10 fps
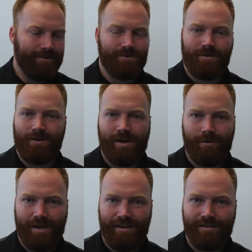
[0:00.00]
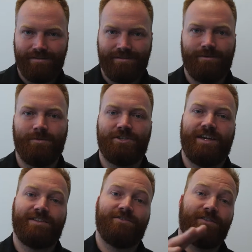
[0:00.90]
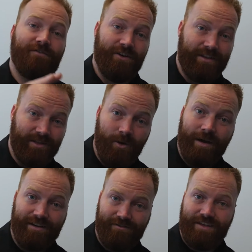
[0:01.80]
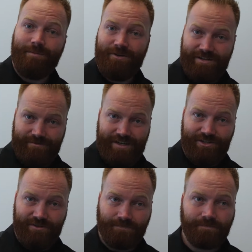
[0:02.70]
out what's wrong right away, in which case you're on the very low end of that price range.